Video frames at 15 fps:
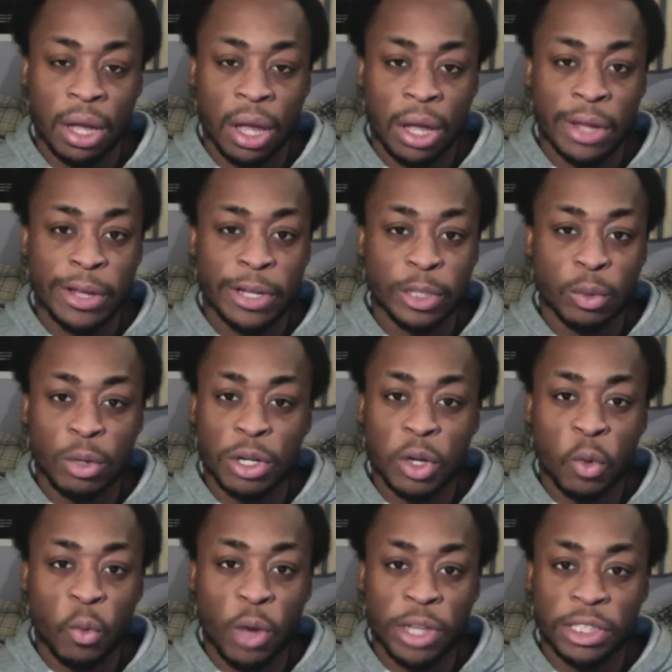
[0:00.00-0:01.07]
It's one of the
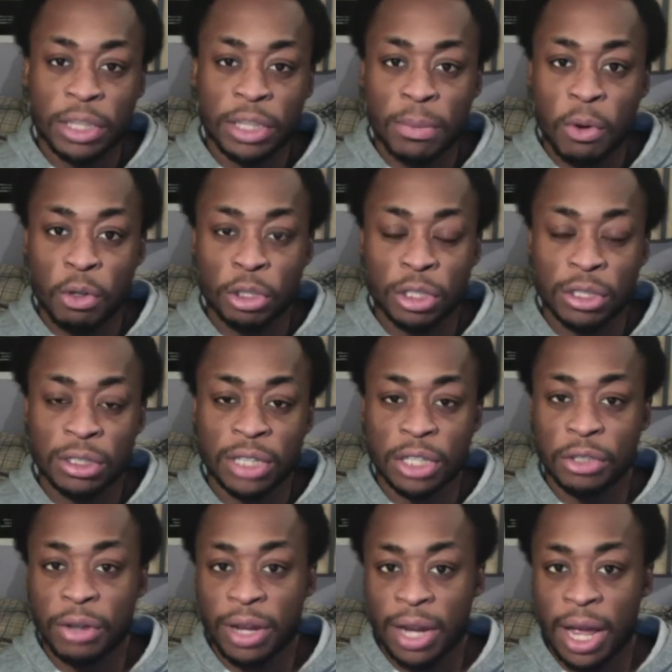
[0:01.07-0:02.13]
worst emotions that you
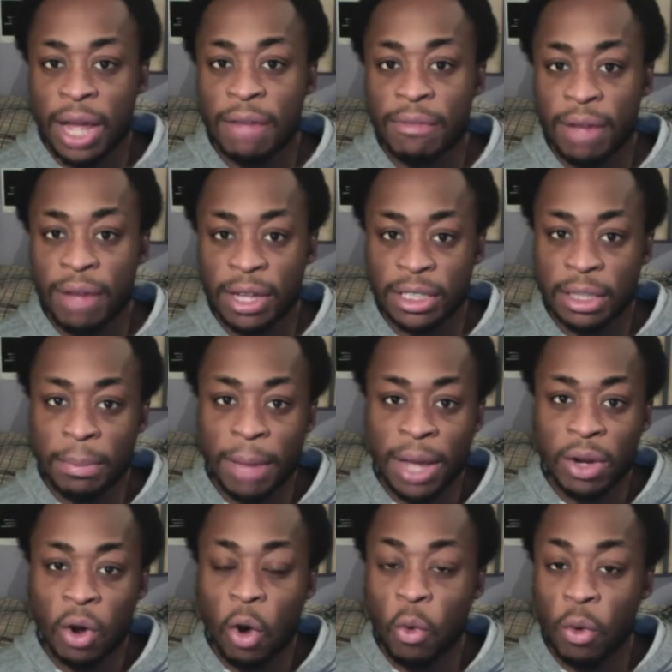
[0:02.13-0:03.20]
can have as a man
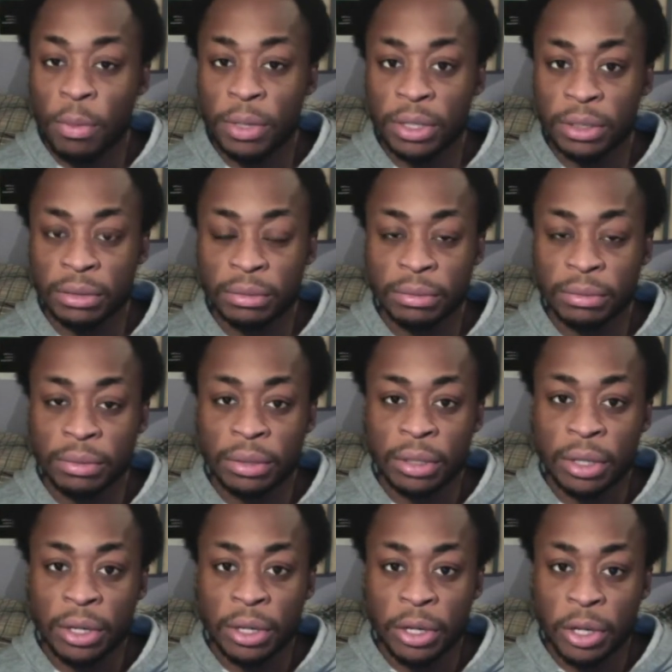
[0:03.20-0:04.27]
or a woman,
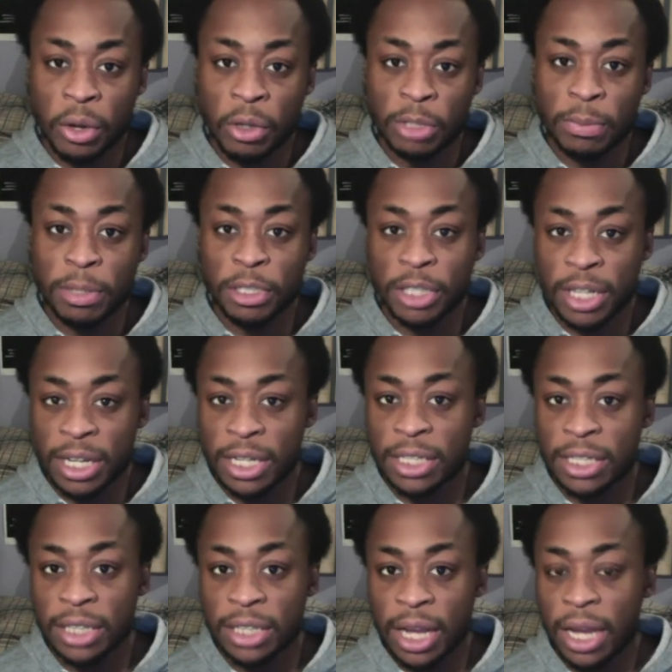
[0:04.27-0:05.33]
you know, especially in this
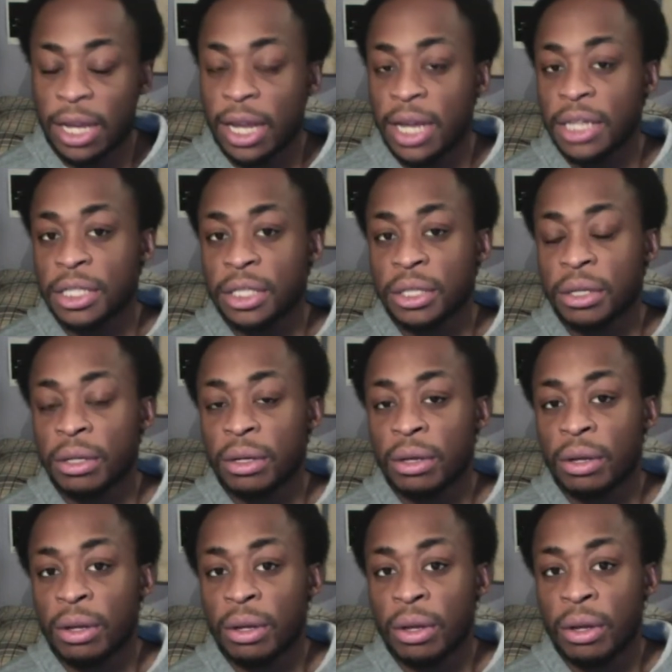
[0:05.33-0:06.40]
day and age,
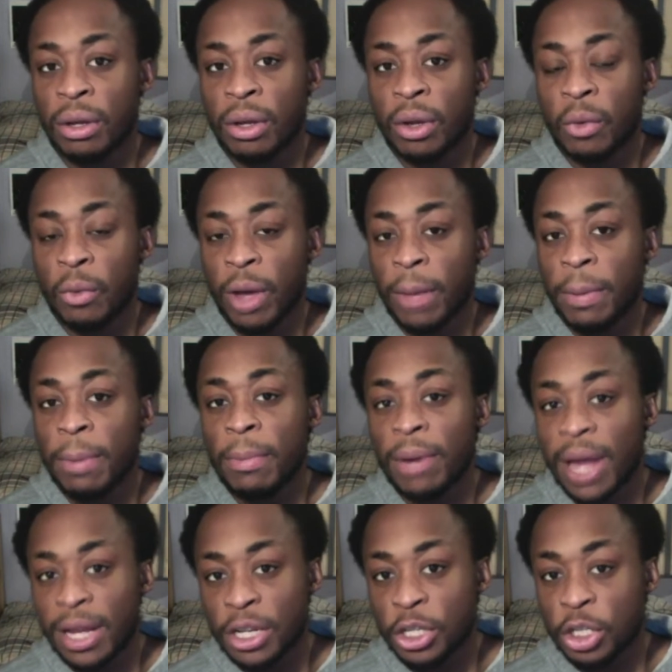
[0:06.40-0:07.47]
where people like
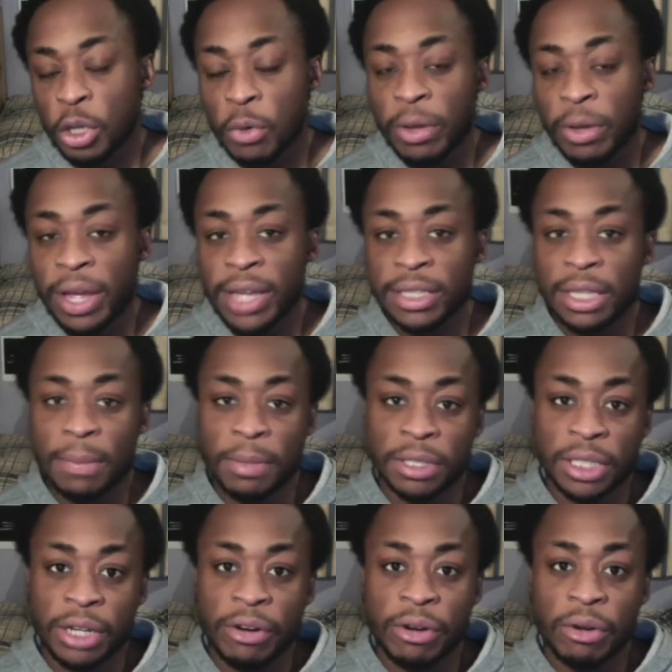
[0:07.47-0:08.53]
to showcase their
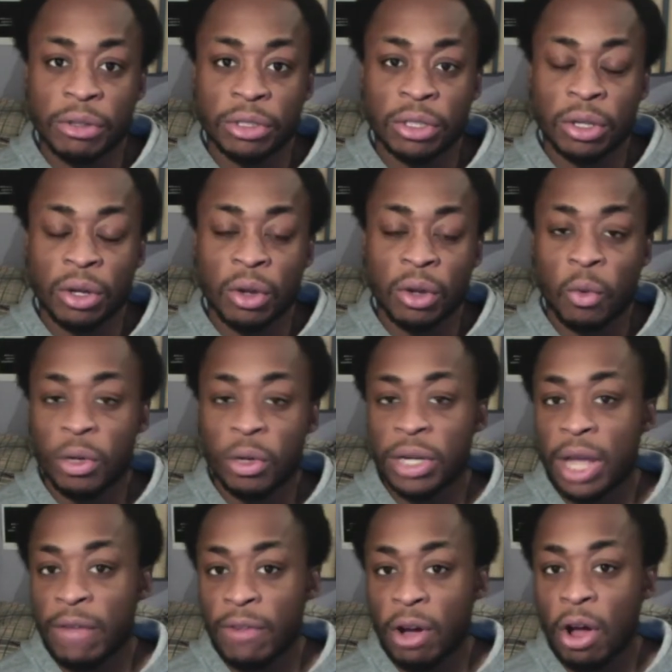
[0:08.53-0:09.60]
materials, what they have
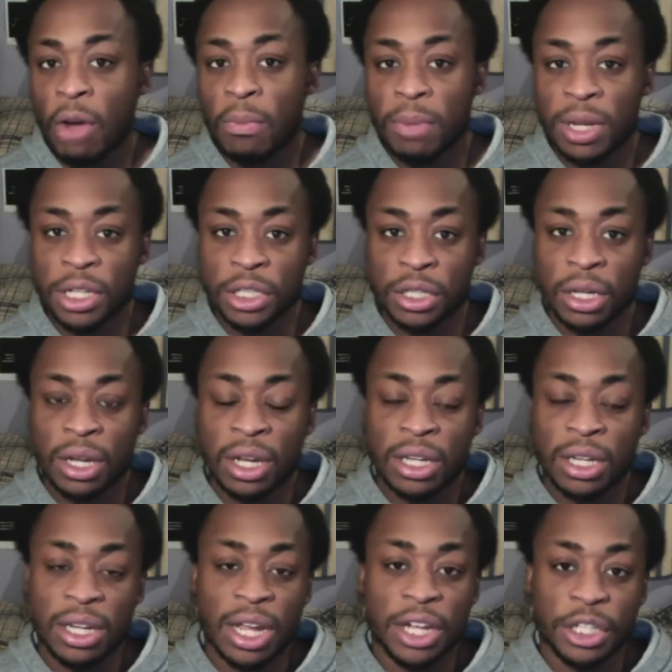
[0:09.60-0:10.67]
accomplished,
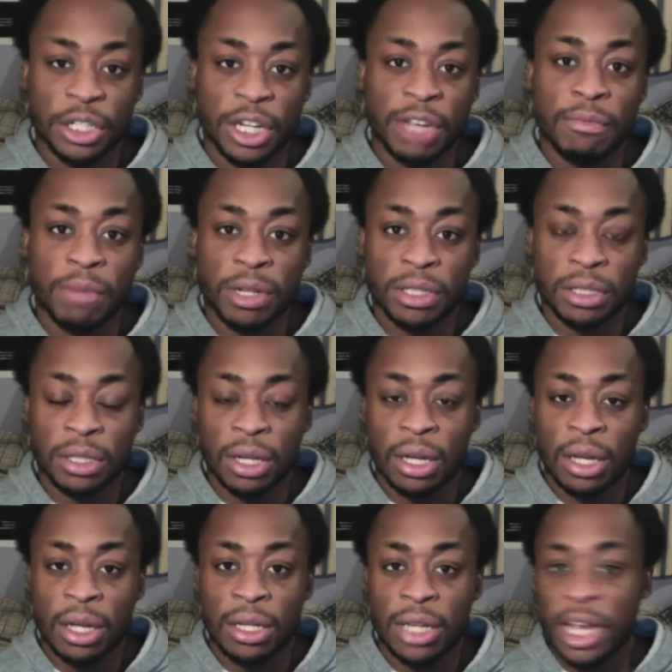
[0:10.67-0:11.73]
their achievements,
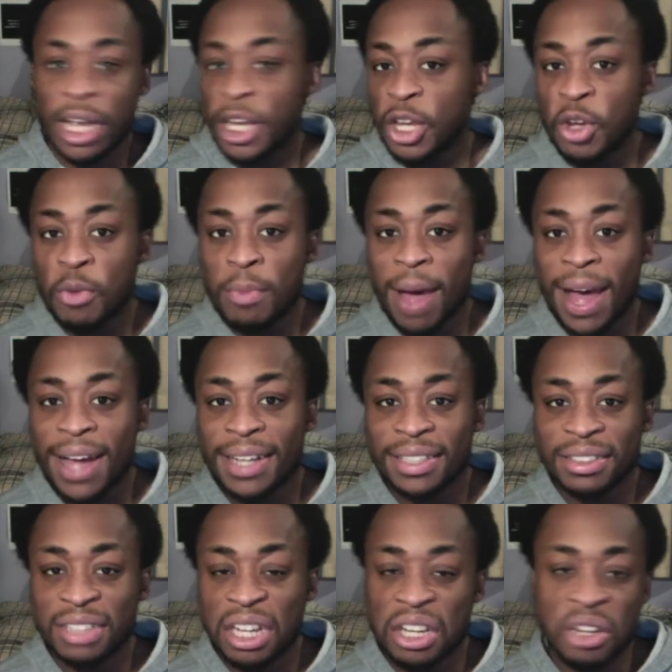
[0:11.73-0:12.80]
their new man,
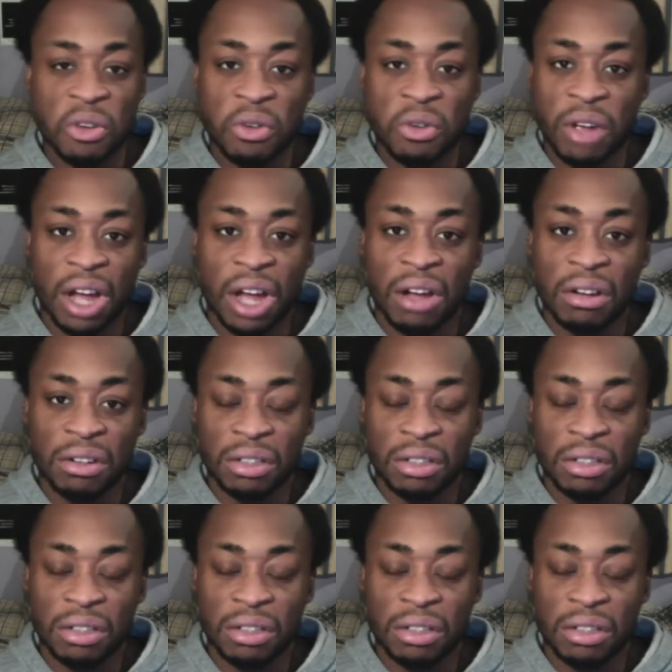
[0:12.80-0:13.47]
their new girl,